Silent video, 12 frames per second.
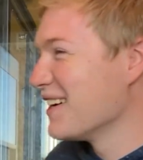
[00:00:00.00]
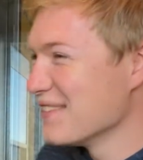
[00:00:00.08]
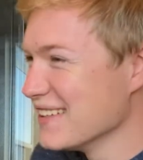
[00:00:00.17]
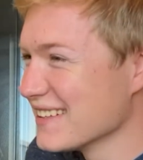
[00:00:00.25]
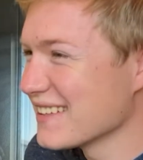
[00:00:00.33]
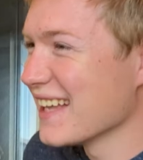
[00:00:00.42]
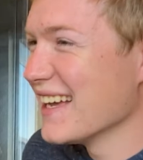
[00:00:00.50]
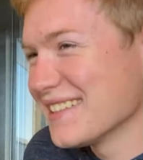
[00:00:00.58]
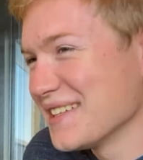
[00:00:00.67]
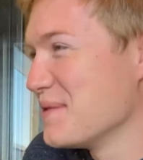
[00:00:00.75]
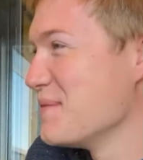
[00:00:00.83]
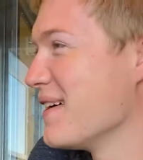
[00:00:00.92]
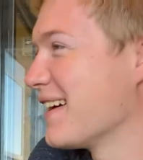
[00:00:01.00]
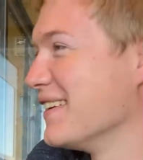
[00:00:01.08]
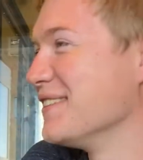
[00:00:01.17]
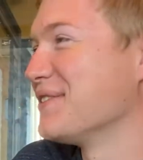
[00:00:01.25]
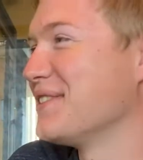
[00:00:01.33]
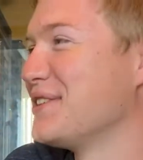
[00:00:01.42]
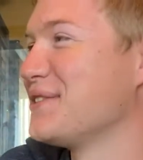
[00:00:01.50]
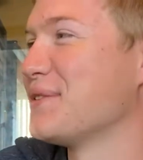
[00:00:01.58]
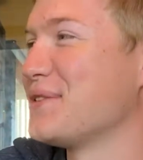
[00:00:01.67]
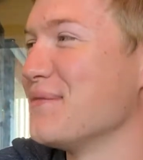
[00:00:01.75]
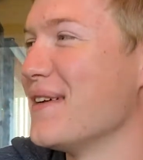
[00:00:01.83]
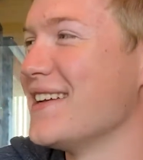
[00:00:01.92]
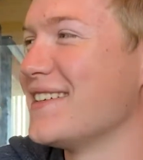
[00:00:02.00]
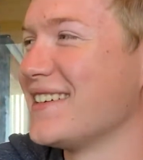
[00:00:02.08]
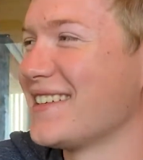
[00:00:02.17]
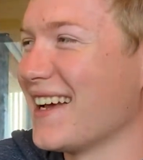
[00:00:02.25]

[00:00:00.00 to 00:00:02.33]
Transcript: Some of these classes we making us really switch majors.